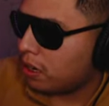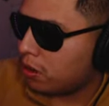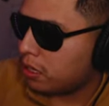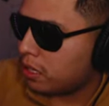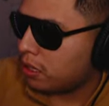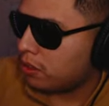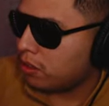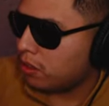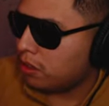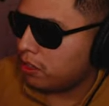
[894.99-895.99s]
Okay.
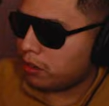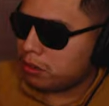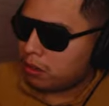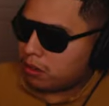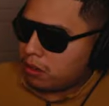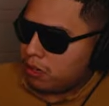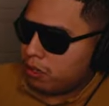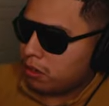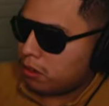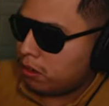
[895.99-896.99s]
Dealer,
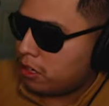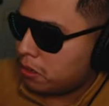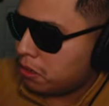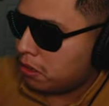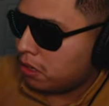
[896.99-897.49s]
dealer, dealer.